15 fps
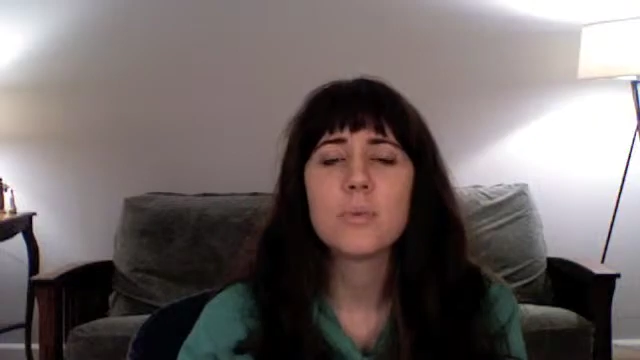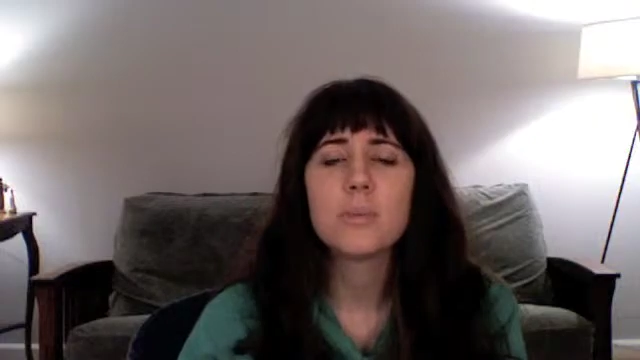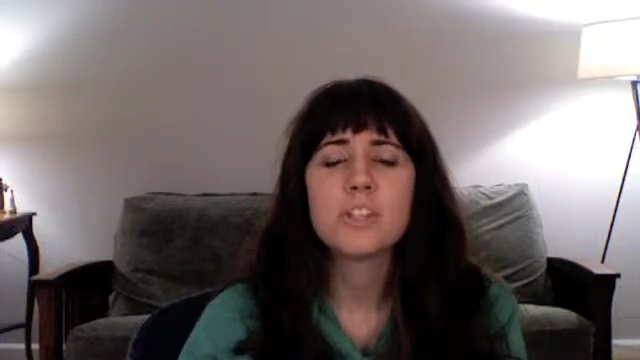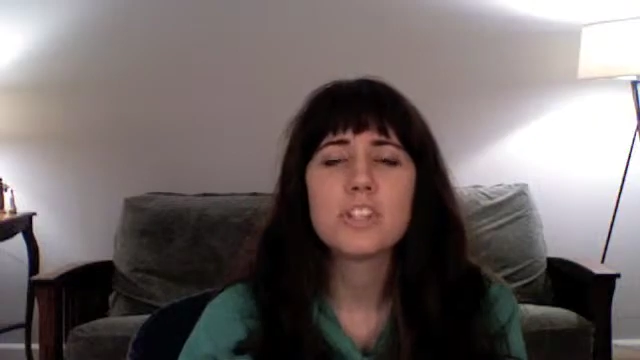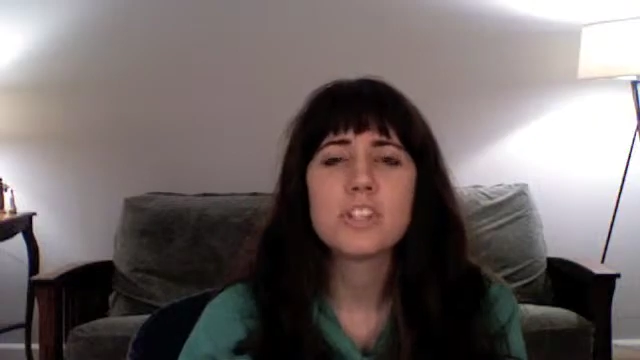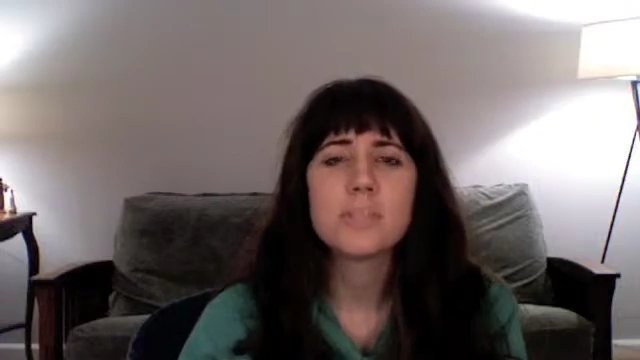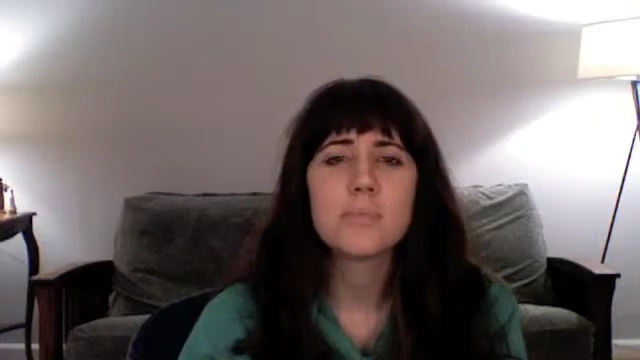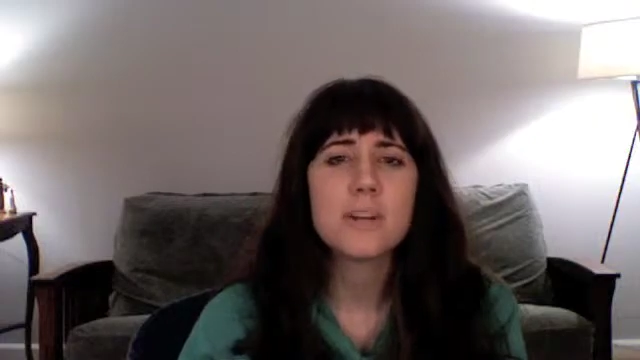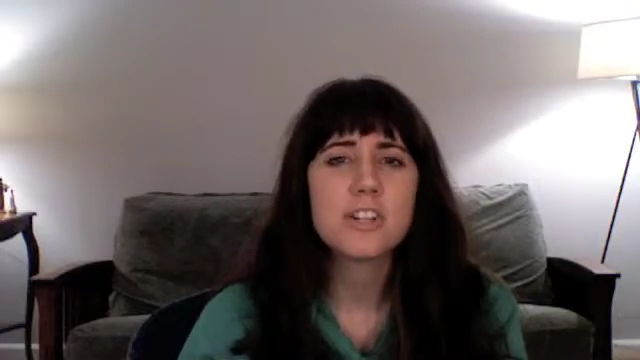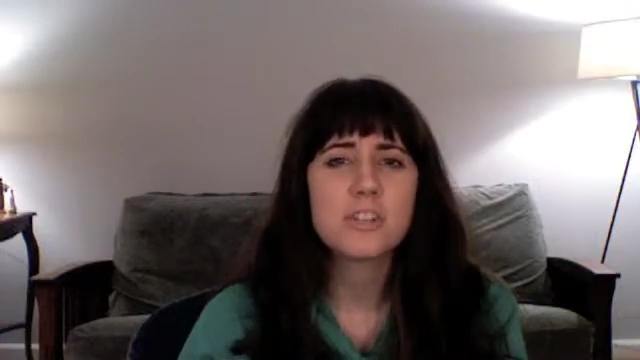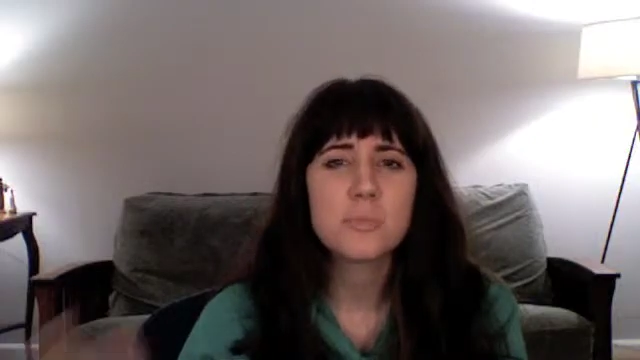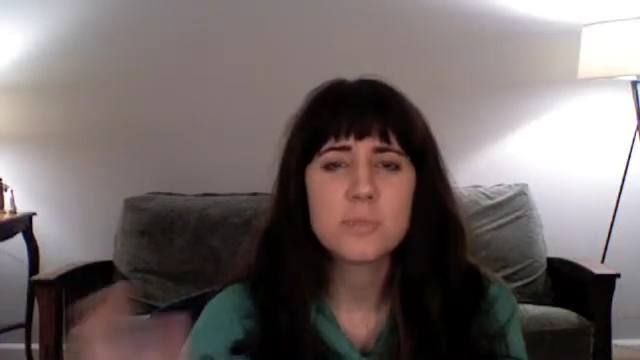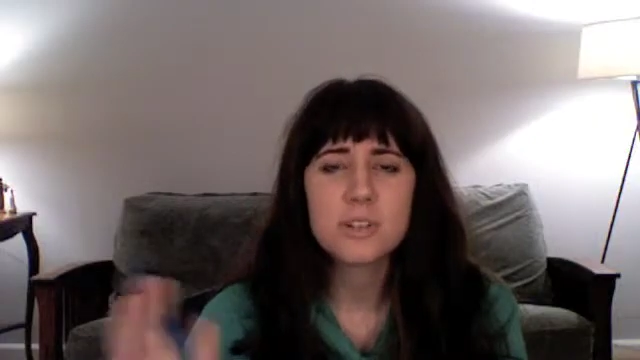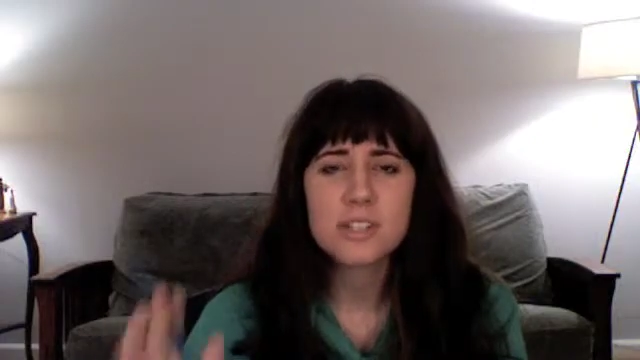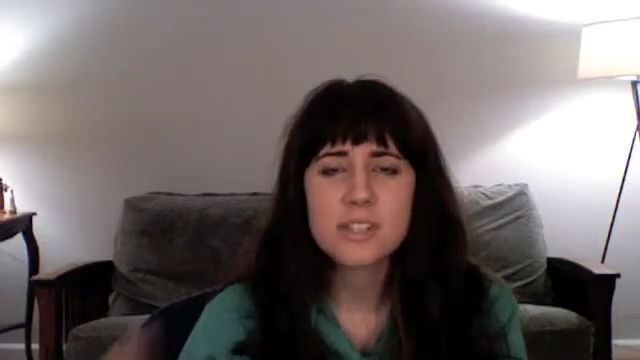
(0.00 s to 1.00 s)
which is much
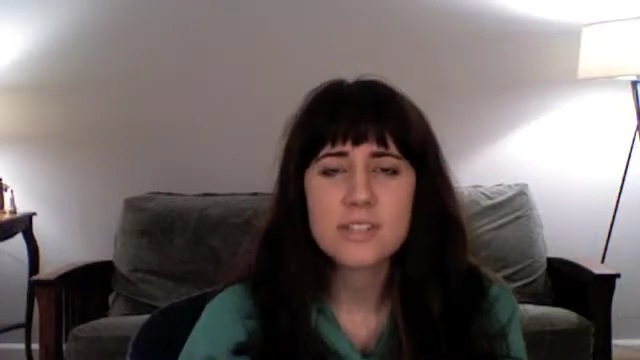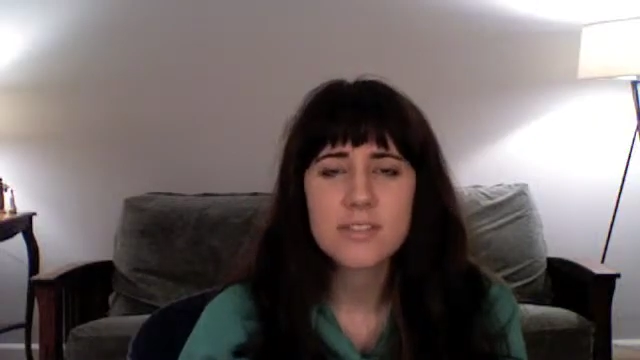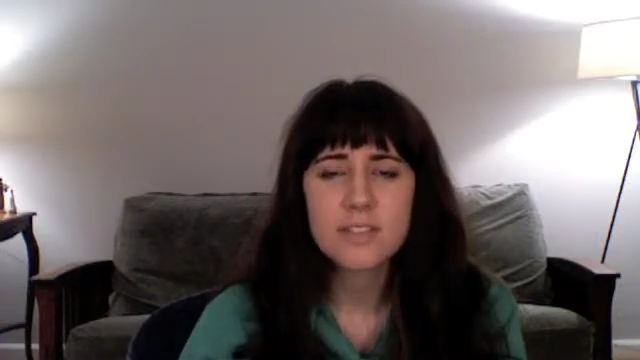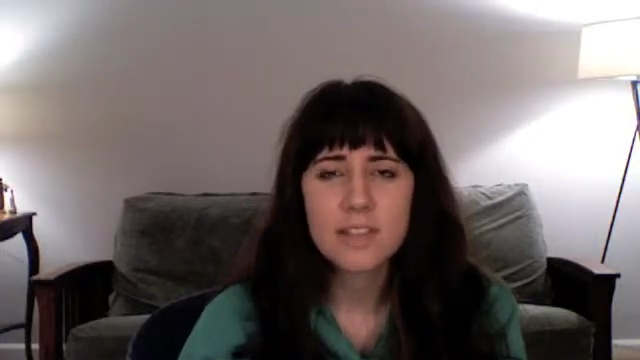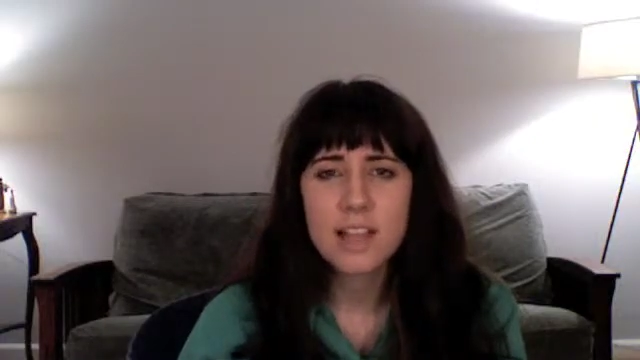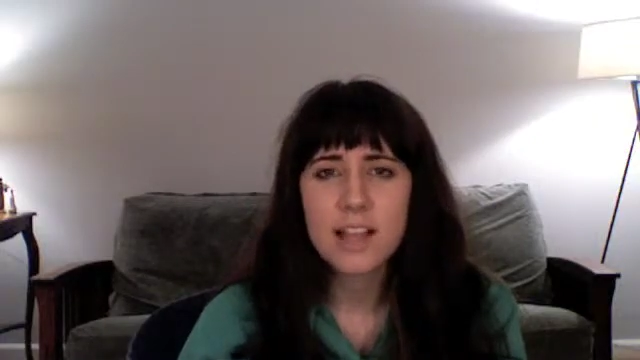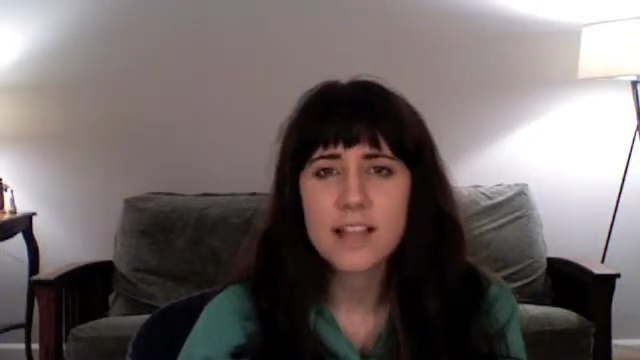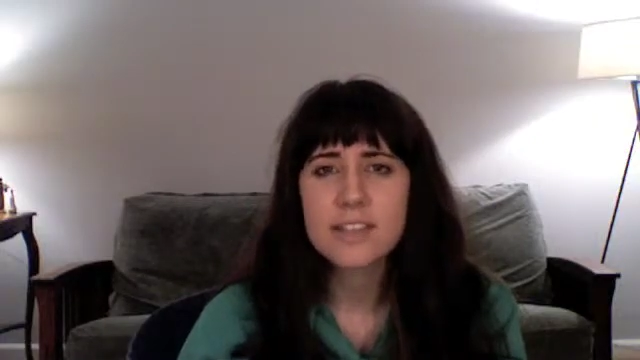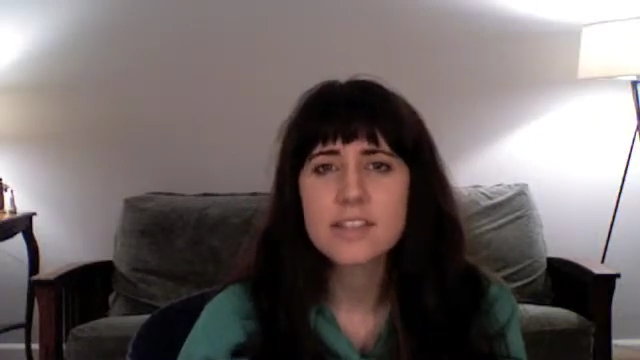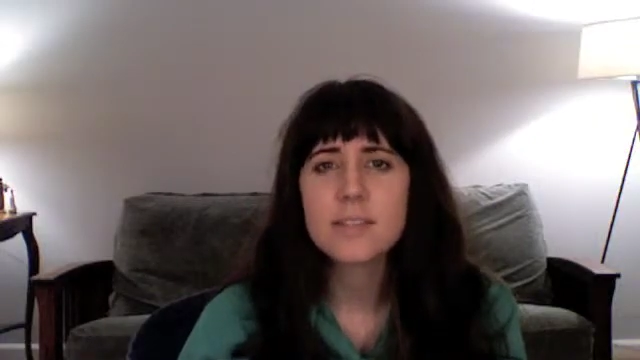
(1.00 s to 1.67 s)
more civilized